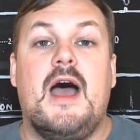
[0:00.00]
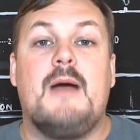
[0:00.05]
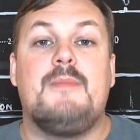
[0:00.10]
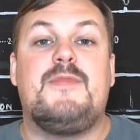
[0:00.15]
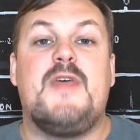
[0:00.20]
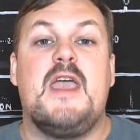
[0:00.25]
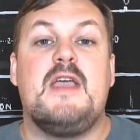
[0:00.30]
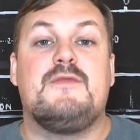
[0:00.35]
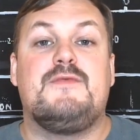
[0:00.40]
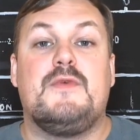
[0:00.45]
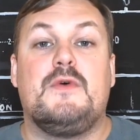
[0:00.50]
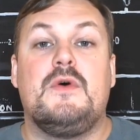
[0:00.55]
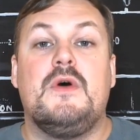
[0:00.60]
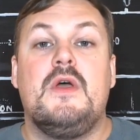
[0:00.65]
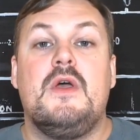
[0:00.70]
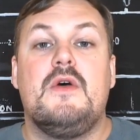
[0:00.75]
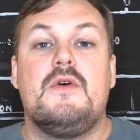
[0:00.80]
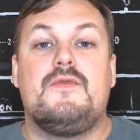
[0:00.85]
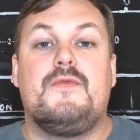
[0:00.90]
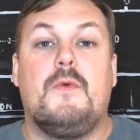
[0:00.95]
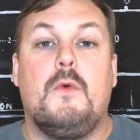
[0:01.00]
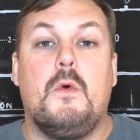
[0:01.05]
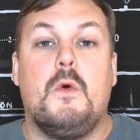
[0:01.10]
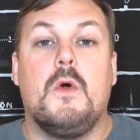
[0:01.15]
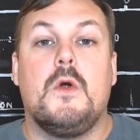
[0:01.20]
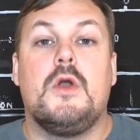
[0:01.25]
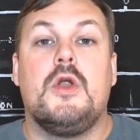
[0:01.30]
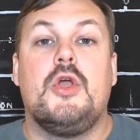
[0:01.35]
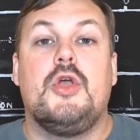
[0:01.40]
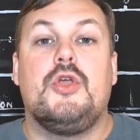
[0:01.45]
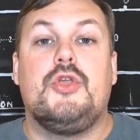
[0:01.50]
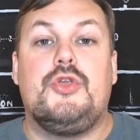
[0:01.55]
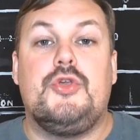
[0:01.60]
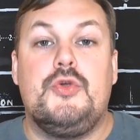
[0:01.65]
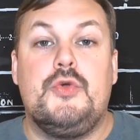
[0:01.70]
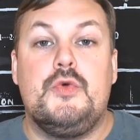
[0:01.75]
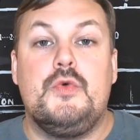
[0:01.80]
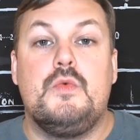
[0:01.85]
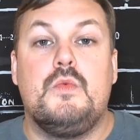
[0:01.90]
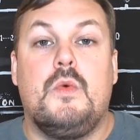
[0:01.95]
I'm thankful for
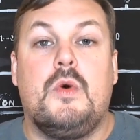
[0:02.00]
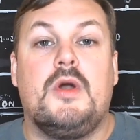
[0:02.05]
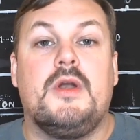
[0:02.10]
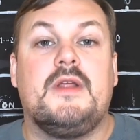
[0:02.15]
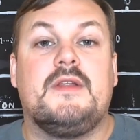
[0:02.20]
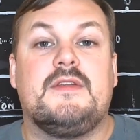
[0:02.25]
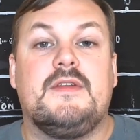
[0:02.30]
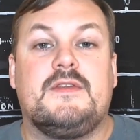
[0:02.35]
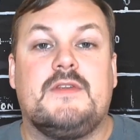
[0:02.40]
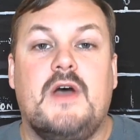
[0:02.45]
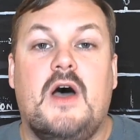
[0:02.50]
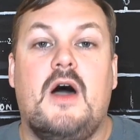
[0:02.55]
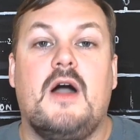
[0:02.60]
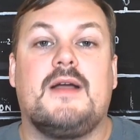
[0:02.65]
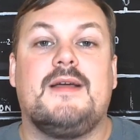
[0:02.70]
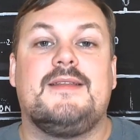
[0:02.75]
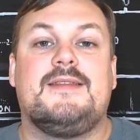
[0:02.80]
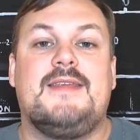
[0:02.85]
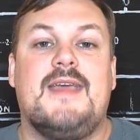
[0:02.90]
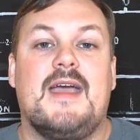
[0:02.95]
you wanting to talk